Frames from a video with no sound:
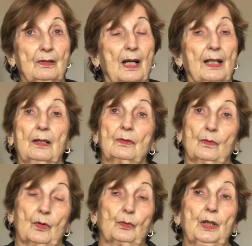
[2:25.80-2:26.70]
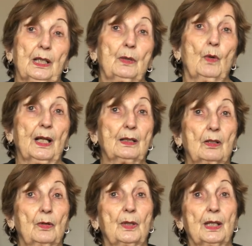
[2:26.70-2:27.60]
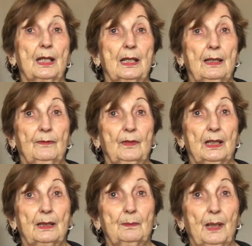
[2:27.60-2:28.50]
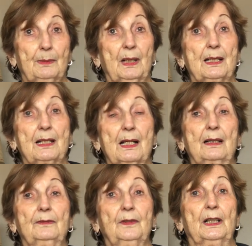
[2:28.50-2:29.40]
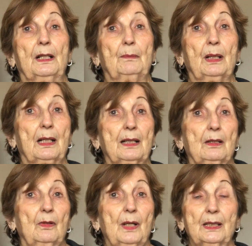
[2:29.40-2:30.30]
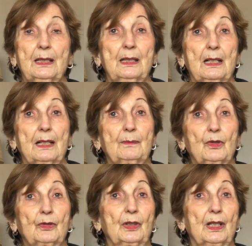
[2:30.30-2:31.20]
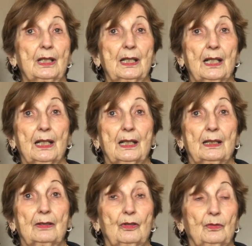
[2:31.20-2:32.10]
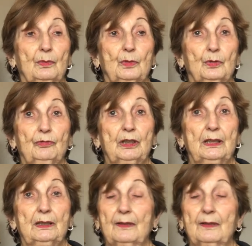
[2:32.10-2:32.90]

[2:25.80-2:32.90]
I don't really want to go in the evening by myself, but I go anytime during the day to a movie.